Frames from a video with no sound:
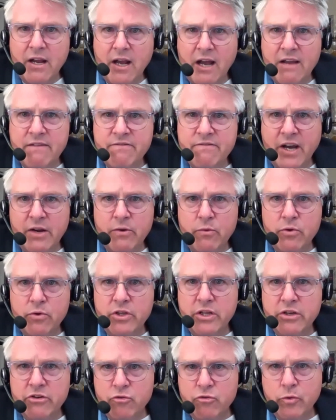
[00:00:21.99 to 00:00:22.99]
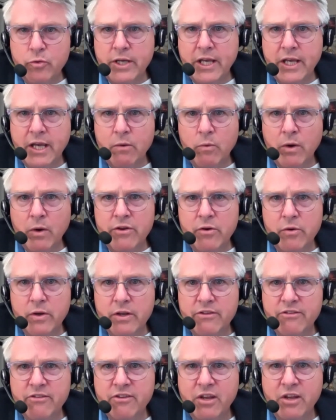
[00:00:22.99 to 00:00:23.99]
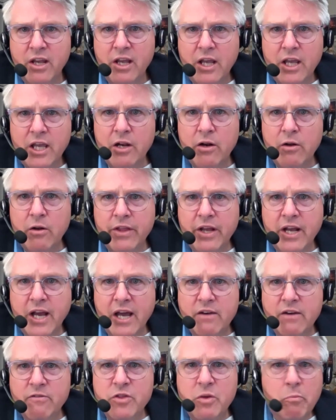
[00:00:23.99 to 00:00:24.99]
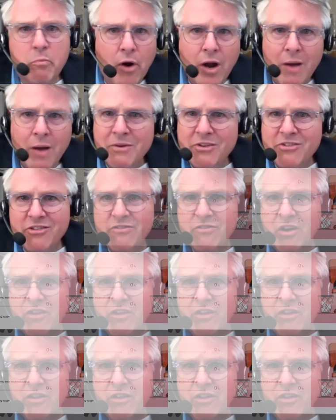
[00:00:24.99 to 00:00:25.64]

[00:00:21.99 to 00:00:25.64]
I find really intriguing, whether it's, kind of the promise of